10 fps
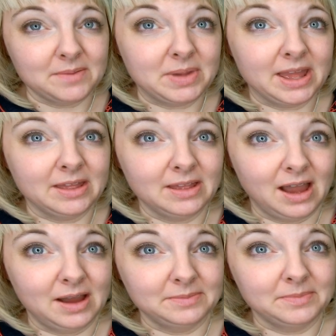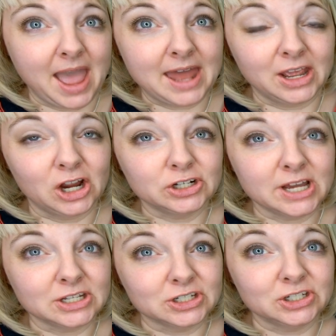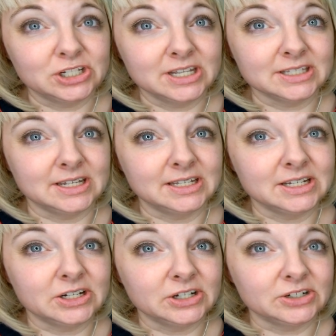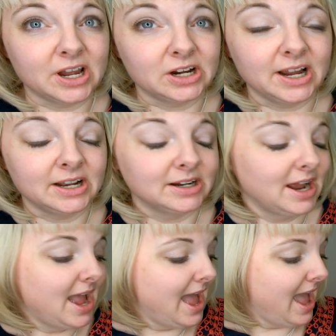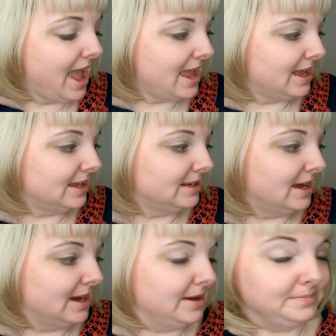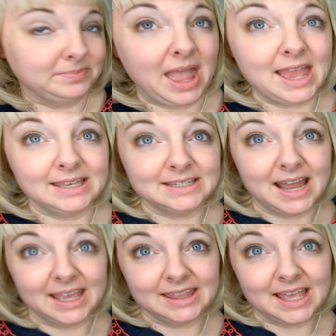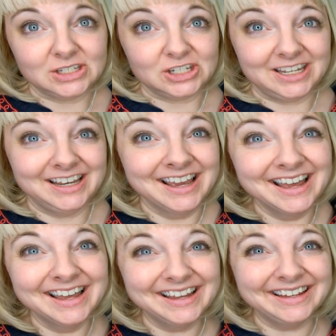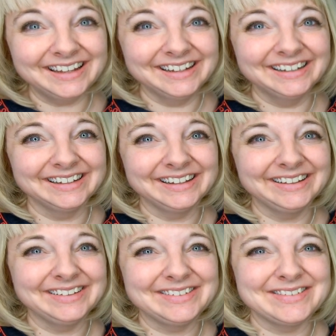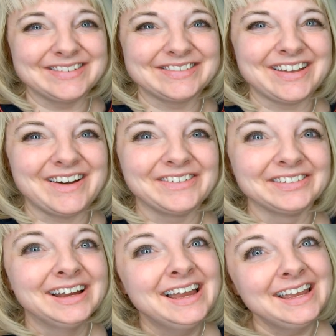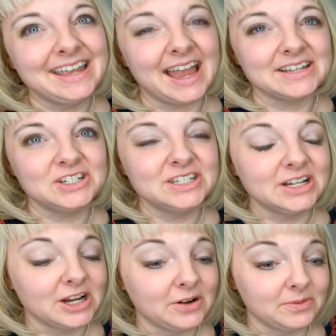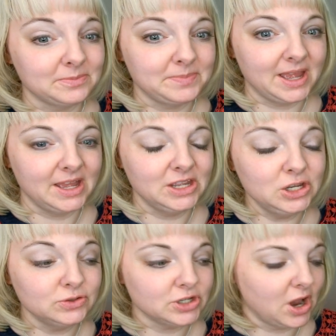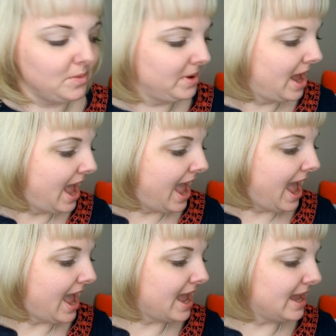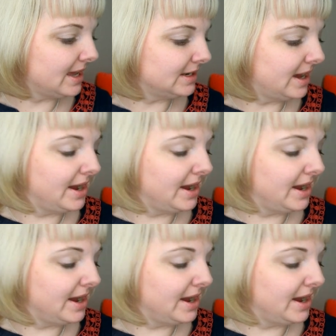but adding her touch because she is an interior decorator. And I did not get that gene. So, yeah, she's here being a huge help. And